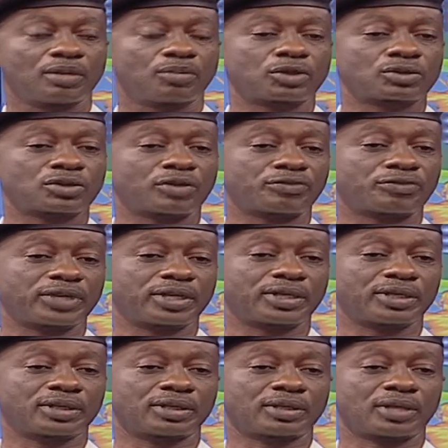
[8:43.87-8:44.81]
Most
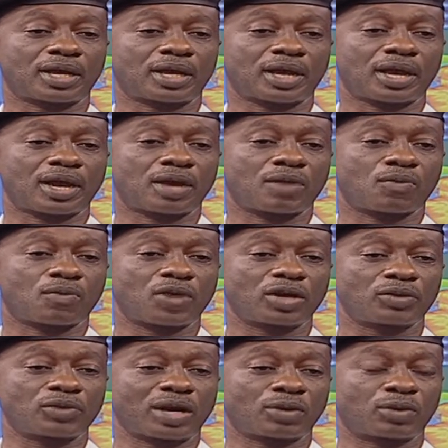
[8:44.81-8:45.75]
often,
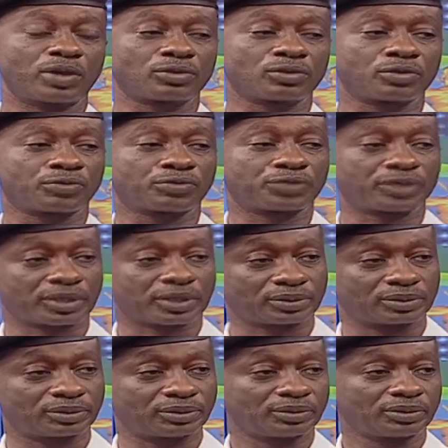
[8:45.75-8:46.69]
when we are going to
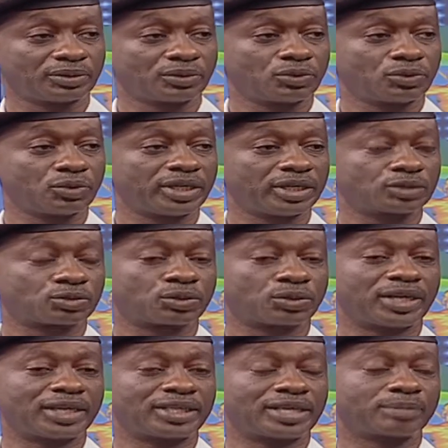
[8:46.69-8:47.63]
fill, you need
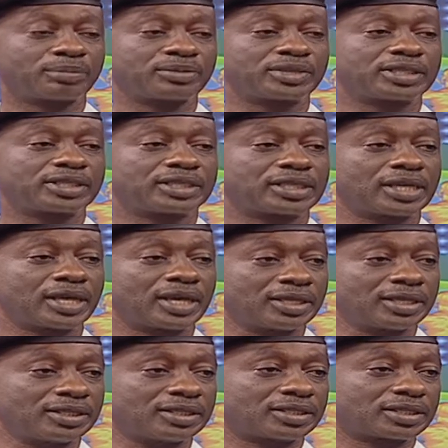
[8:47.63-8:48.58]
to let them
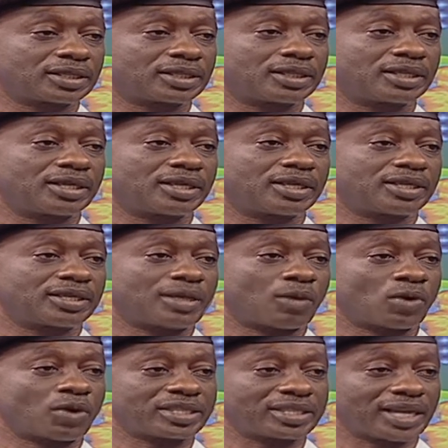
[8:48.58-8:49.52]
change
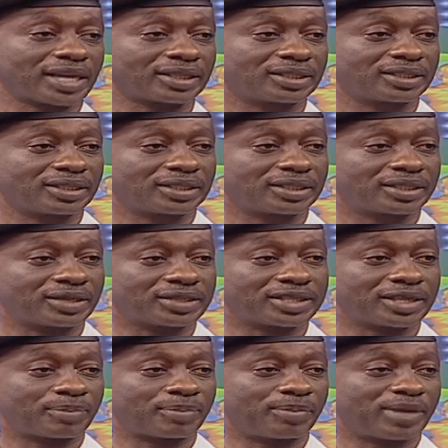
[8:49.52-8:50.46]
the washer. There
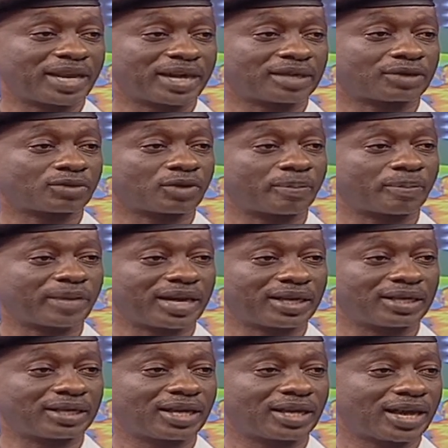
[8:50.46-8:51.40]
is a black
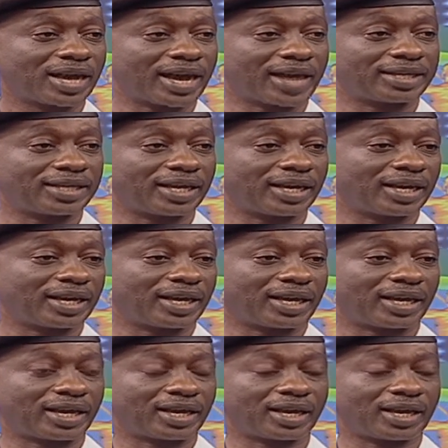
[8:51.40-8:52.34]
rubber at
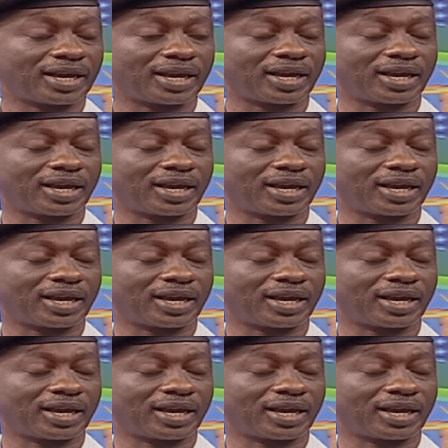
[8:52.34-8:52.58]
the